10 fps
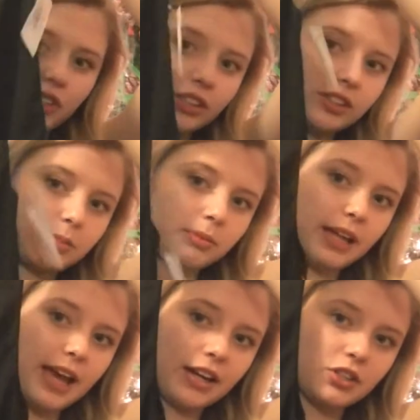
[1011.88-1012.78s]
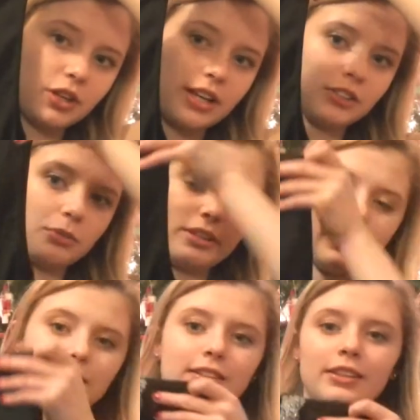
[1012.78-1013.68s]
just this black dress with
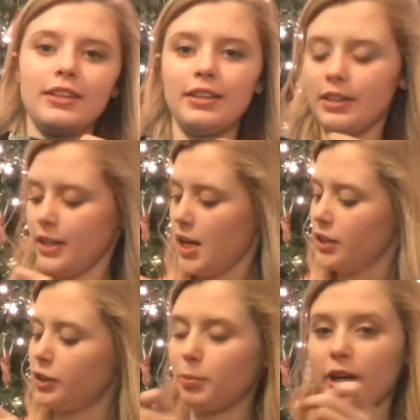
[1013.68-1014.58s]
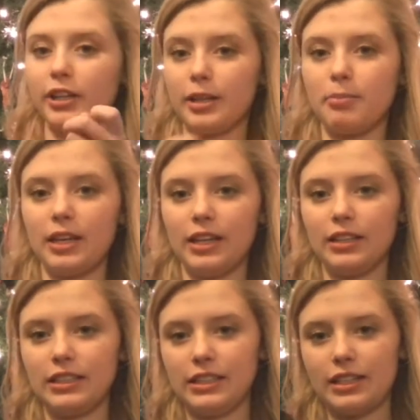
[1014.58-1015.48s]
this sparkly
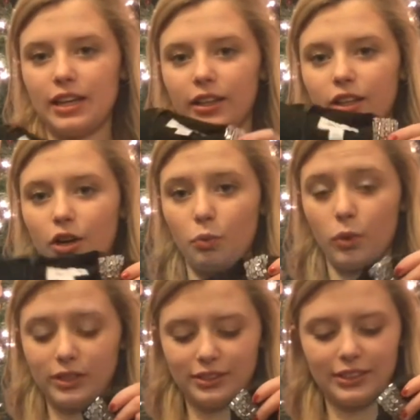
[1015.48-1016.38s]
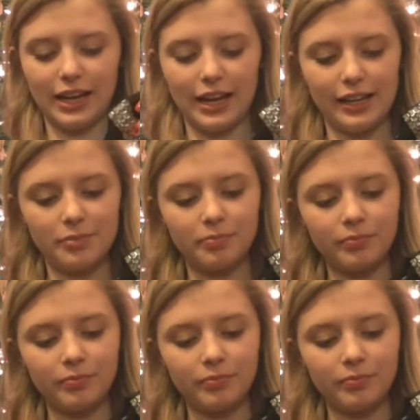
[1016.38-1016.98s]
beading detailing on one side.